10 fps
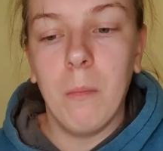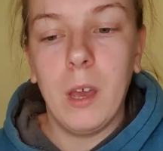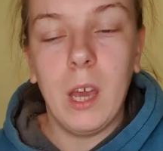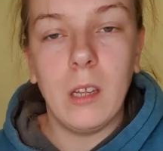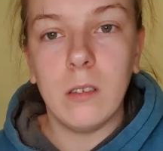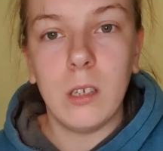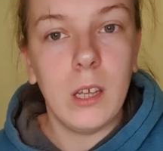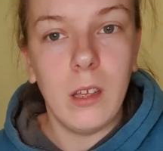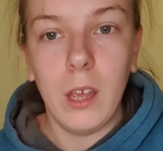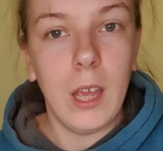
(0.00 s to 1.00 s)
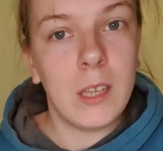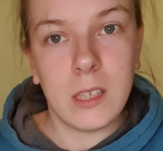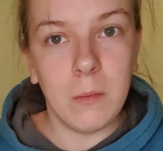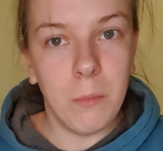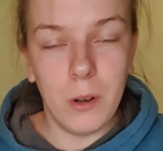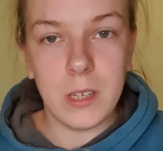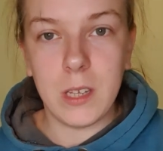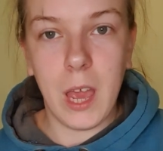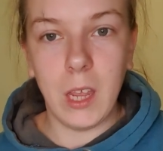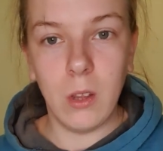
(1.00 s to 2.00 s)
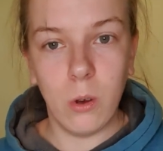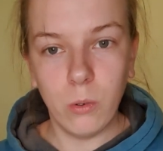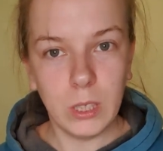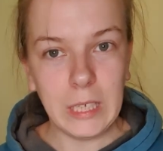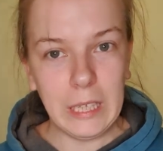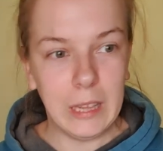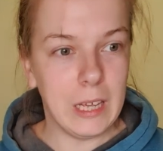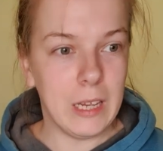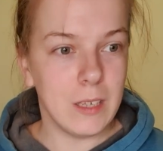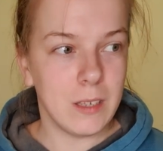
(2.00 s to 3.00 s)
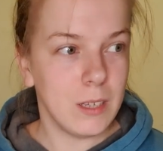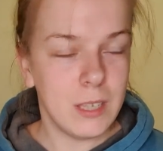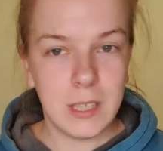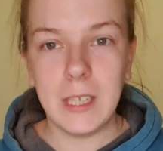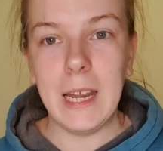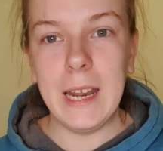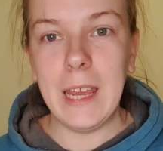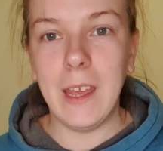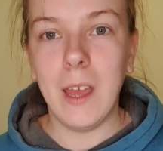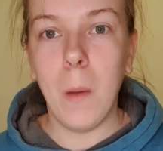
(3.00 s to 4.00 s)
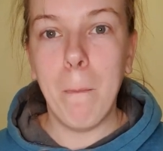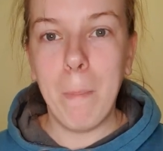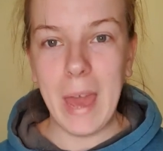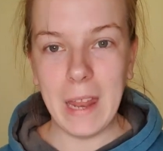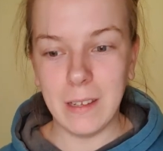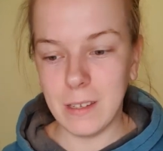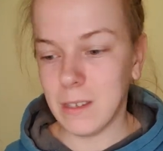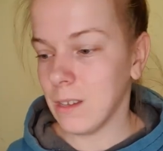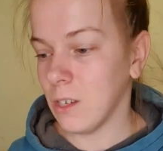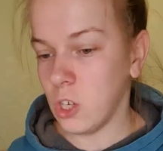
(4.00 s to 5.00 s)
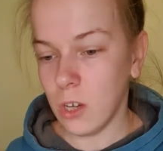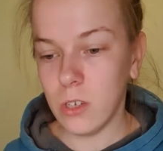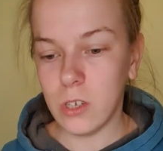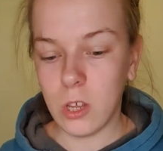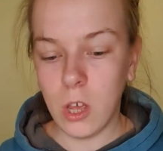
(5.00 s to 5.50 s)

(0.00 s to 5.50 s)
And it's simple as that. You don't need these silly pens, just